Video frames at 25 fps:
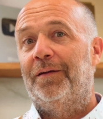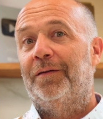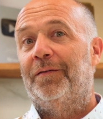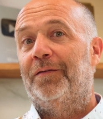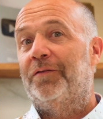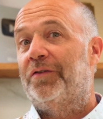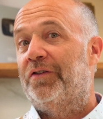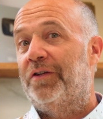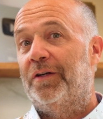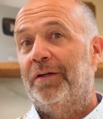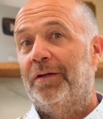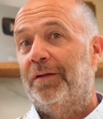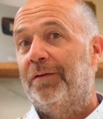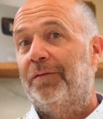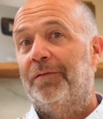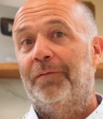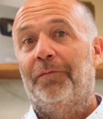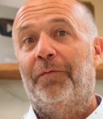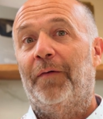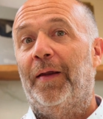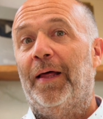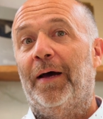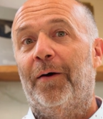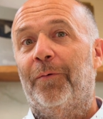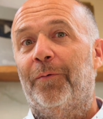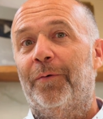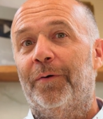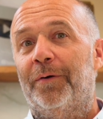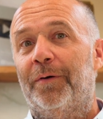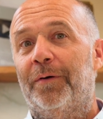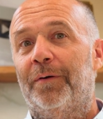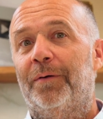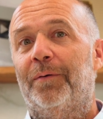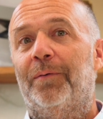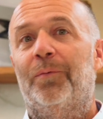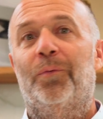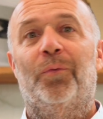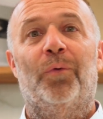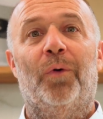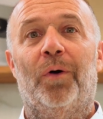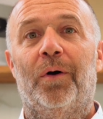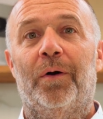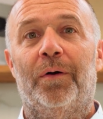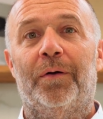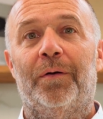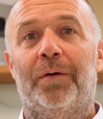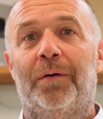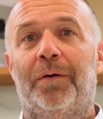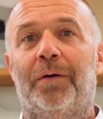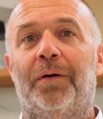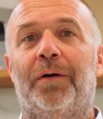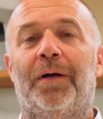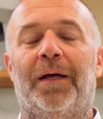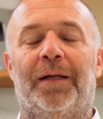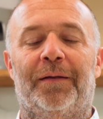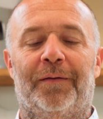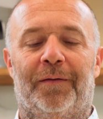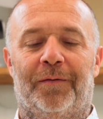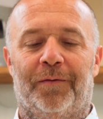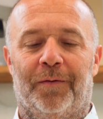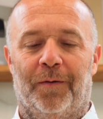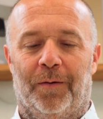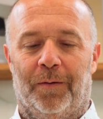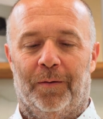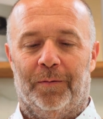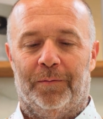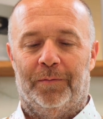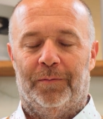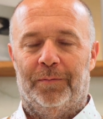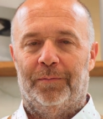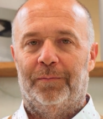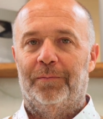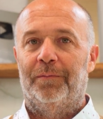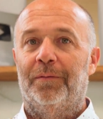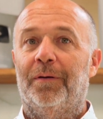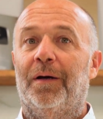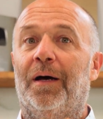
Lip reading: is just flour, water, and salt.